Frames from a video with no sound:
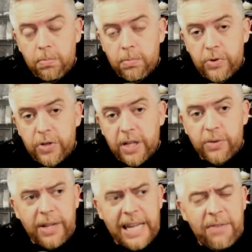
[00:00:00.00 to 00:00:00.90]

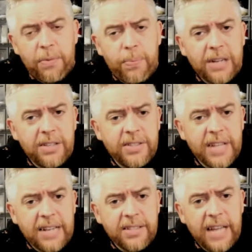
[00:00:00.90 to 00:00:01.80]
doesn't really have a presence
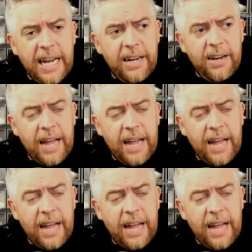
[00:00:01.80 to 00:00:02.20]
last night,